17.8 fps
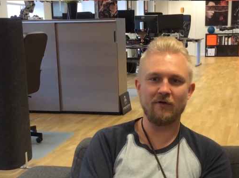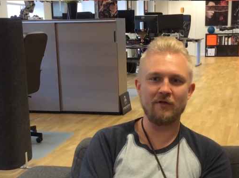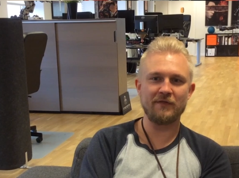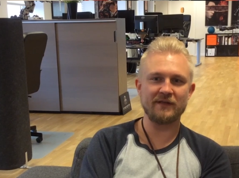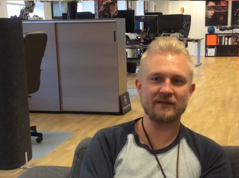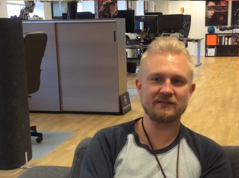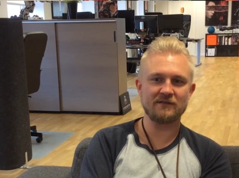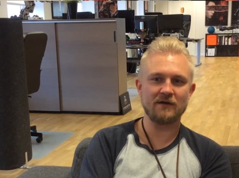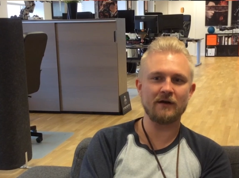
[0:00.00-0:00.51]
whole
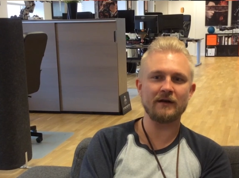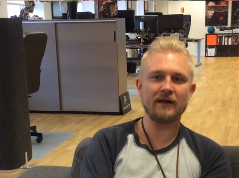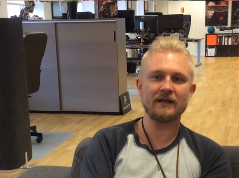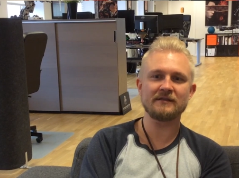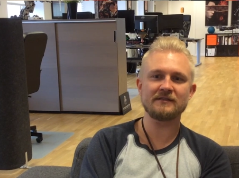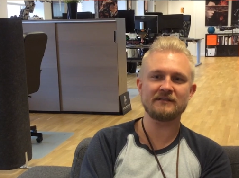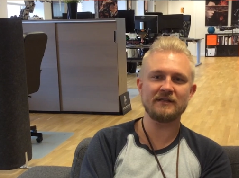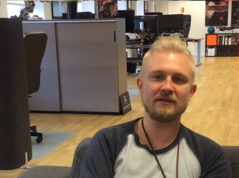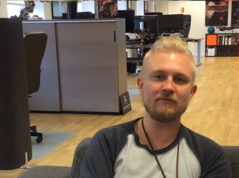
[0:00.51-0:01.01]
thing started
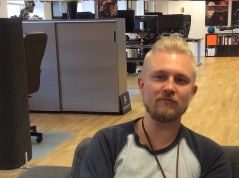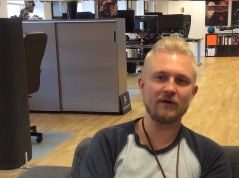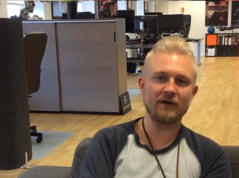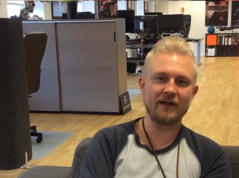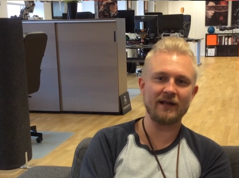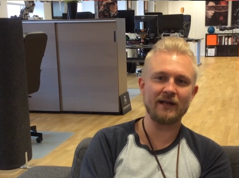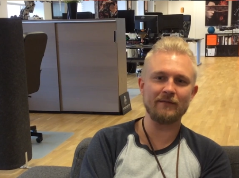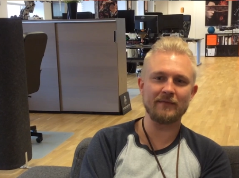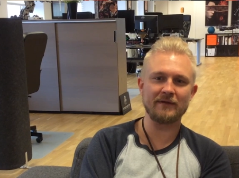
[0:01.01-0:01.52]
and see
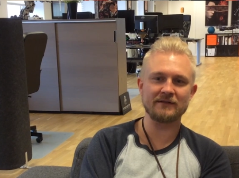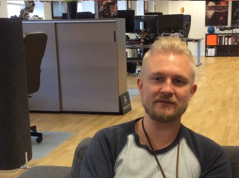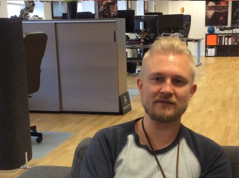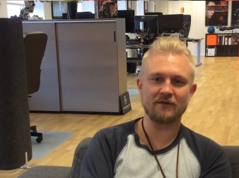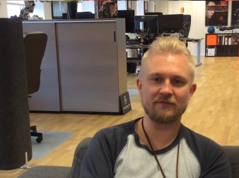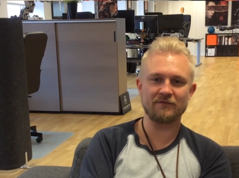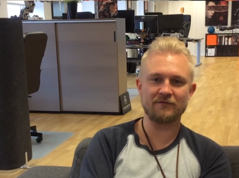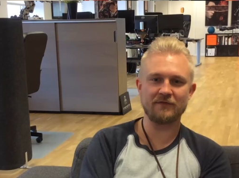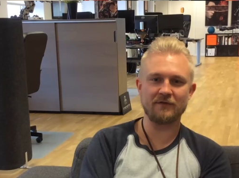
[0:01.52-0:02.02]
what elements
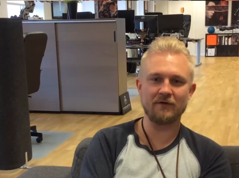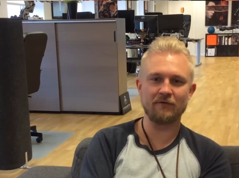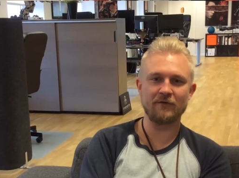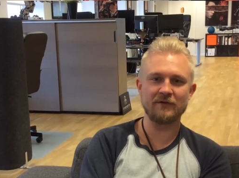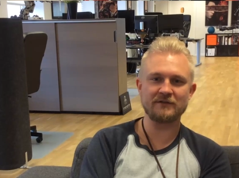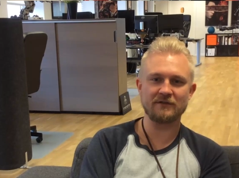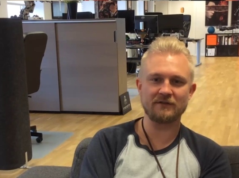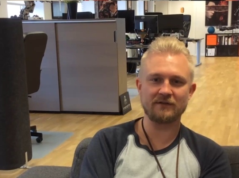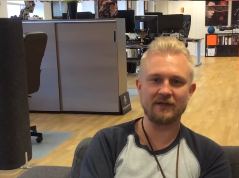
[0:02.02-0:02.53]
of the
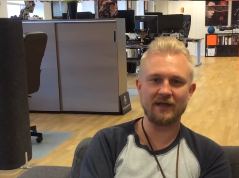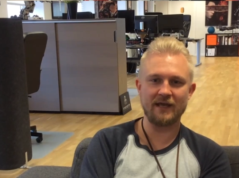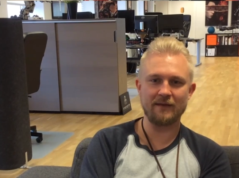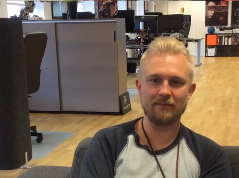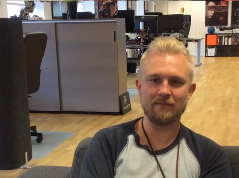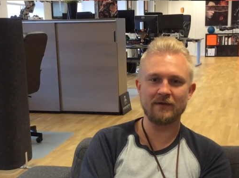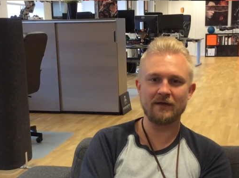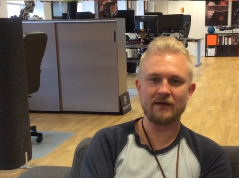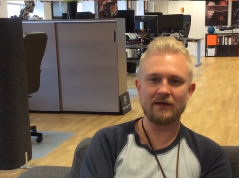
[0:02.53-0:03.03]
original
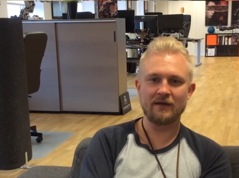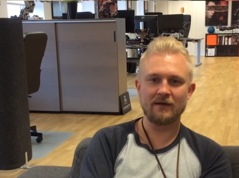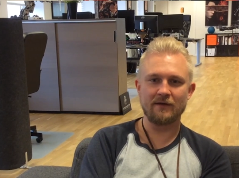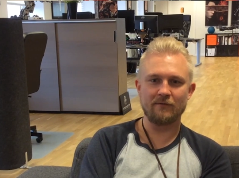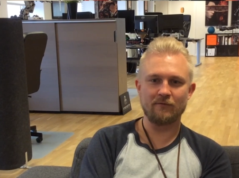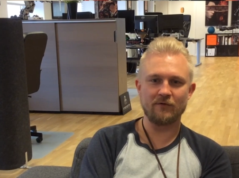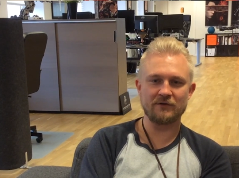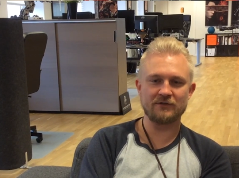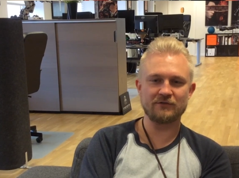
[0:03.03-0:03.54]
game
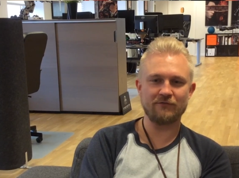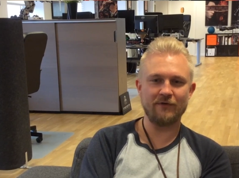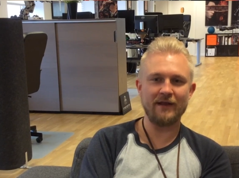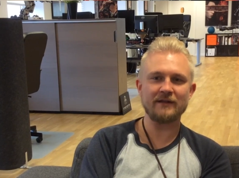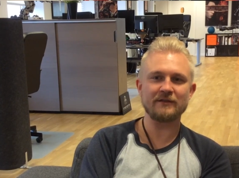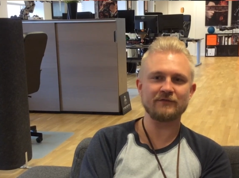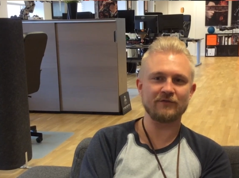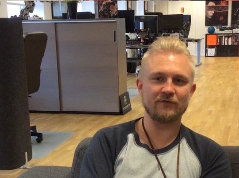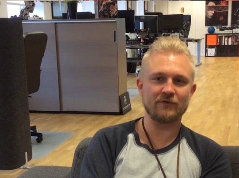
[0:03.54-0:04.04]
were
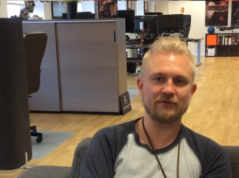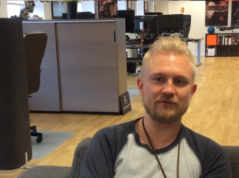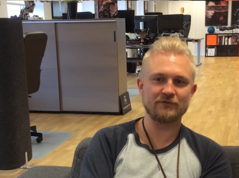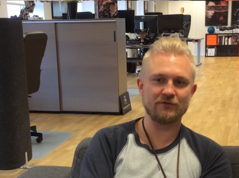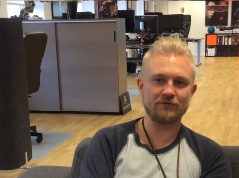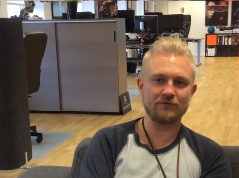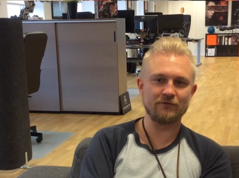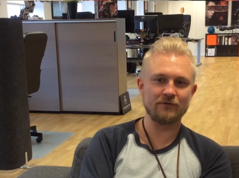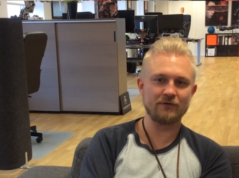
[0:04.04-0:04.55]
transferred
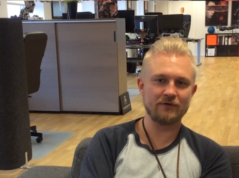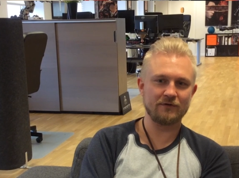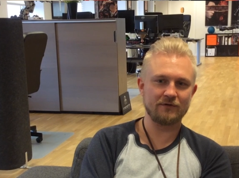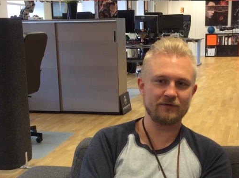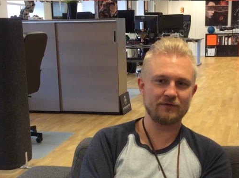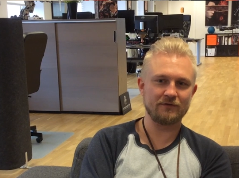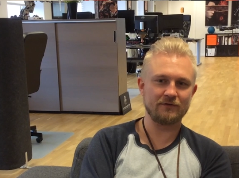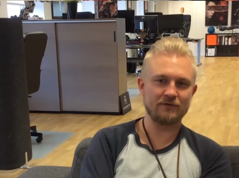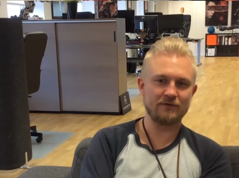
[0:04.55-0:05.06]
to,
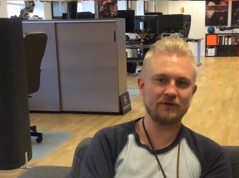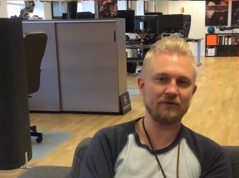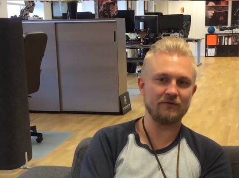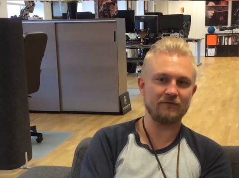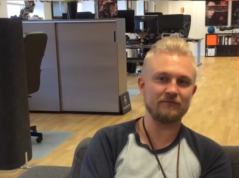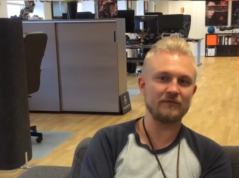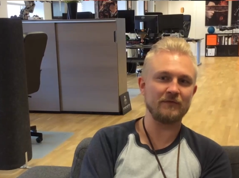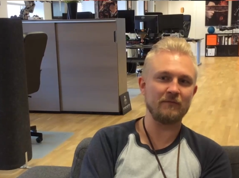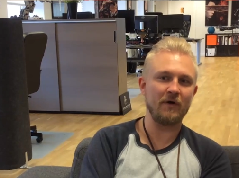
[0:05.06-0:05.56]
you
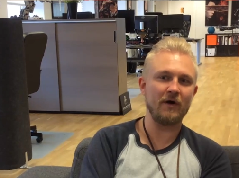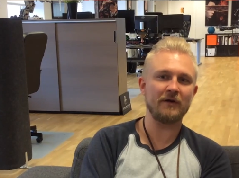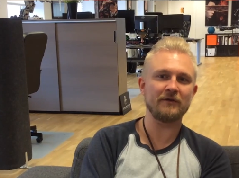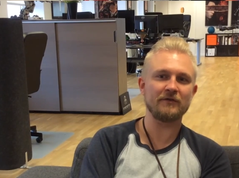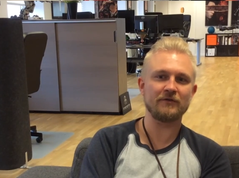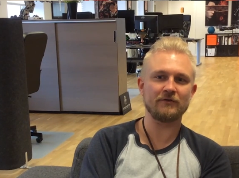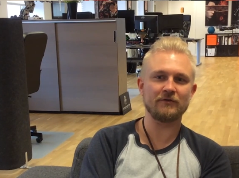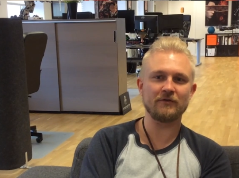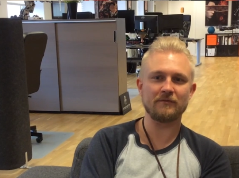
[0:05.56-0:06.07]
know, the
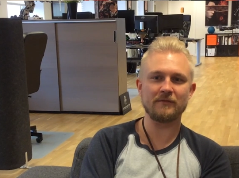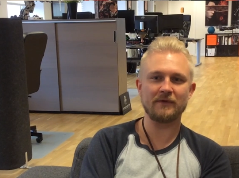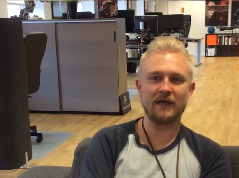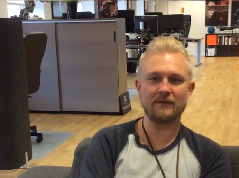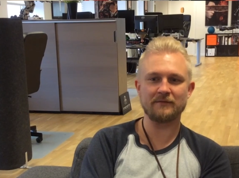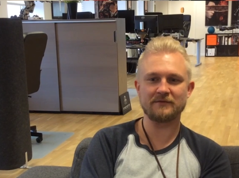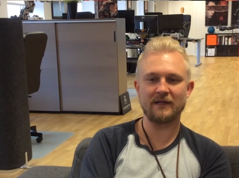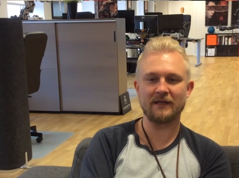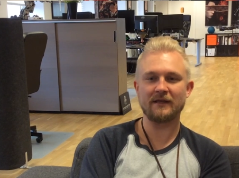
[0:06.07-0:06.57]
modern Duke Nukem
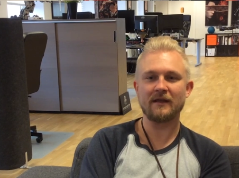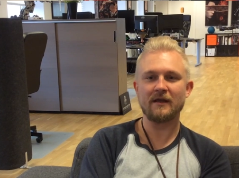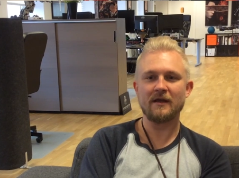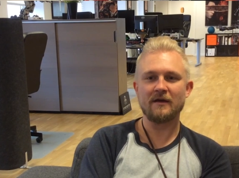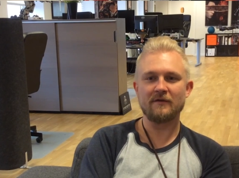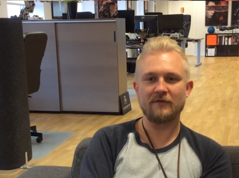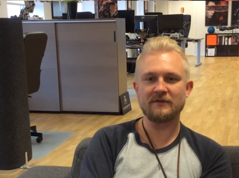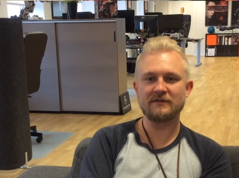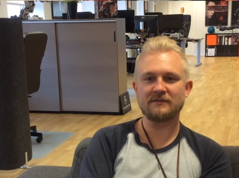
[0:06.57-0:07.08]
games. Like,
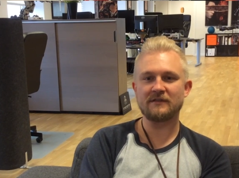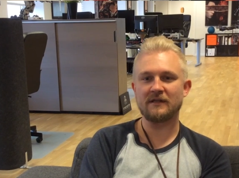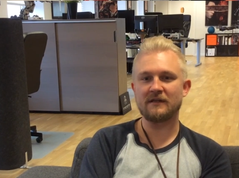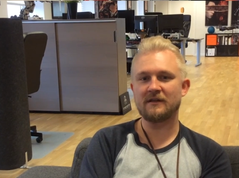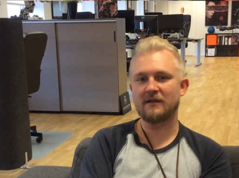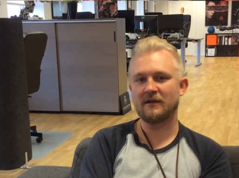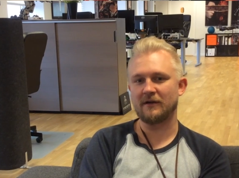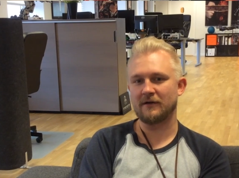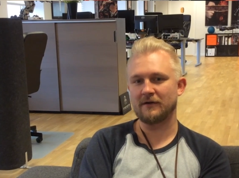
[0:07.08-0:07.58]
for instance,
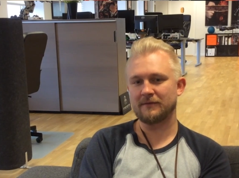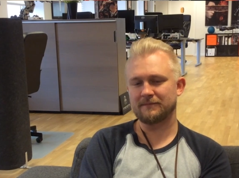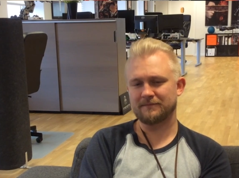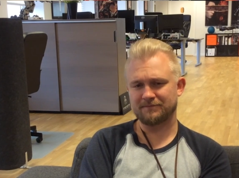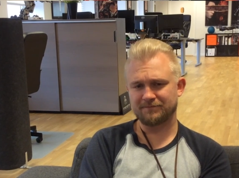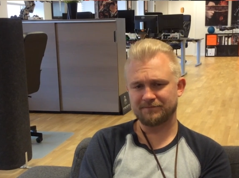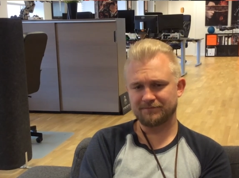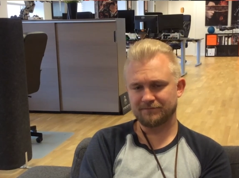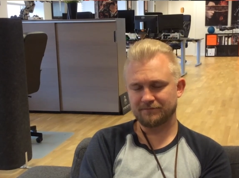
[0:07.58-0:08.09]
in here,
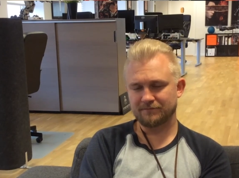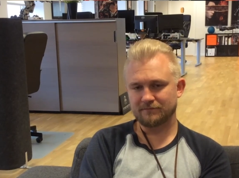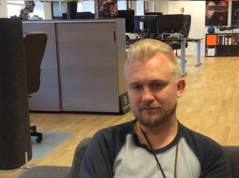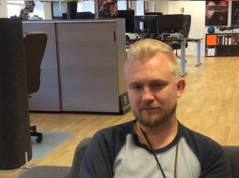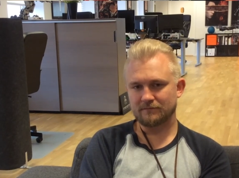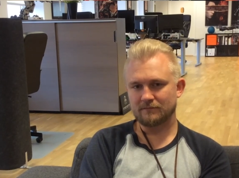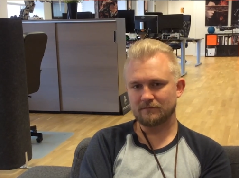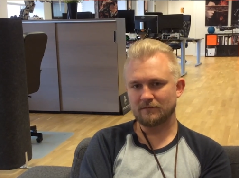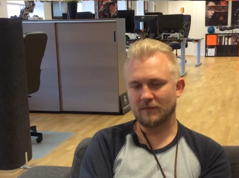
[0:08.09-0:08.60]

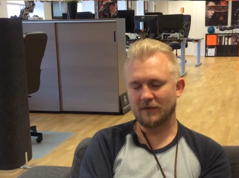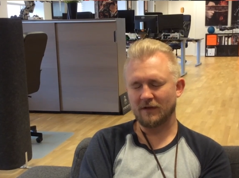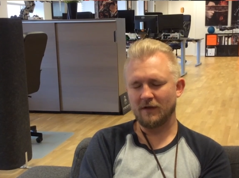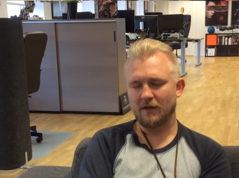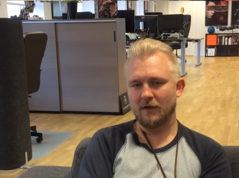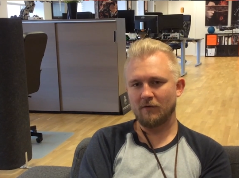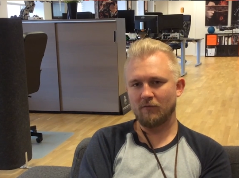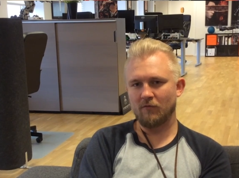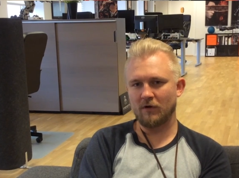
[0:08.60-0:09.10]

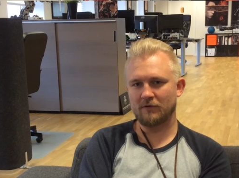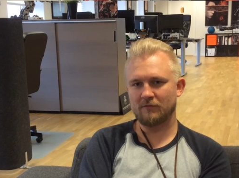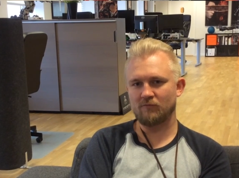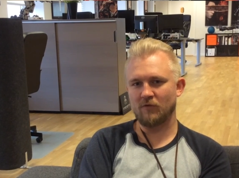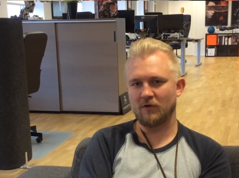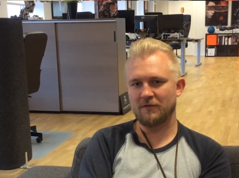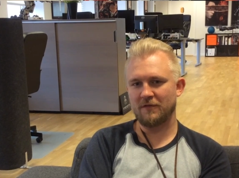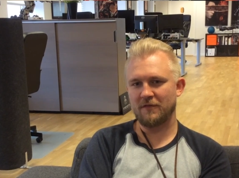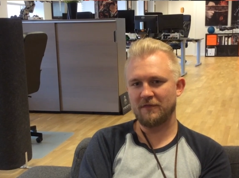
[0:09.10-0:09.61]
what
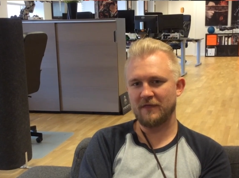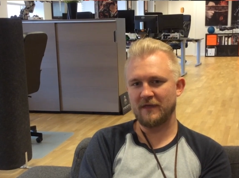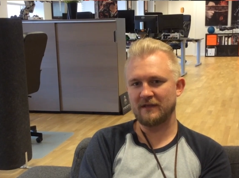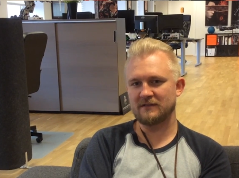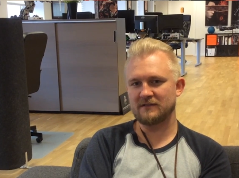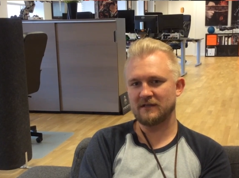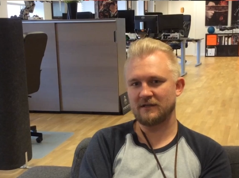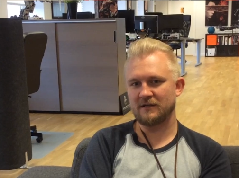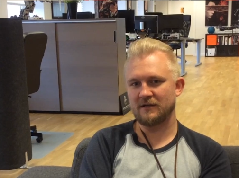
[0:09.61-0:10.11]

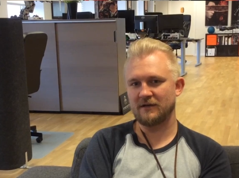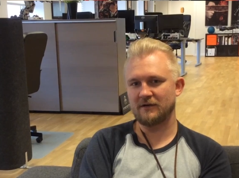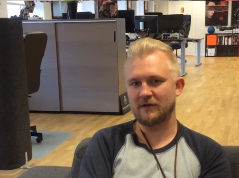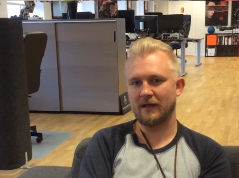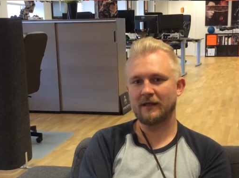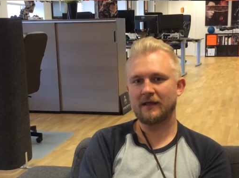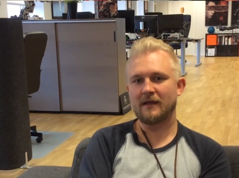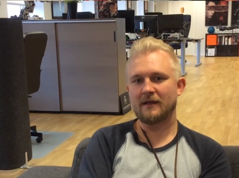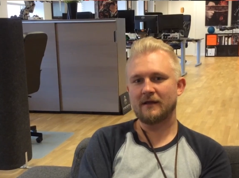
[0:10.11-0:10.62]
things in here,
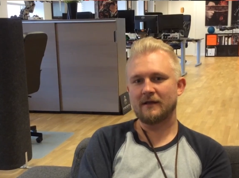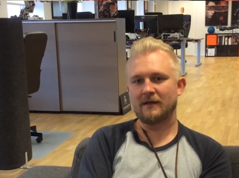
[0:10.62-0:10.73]
like,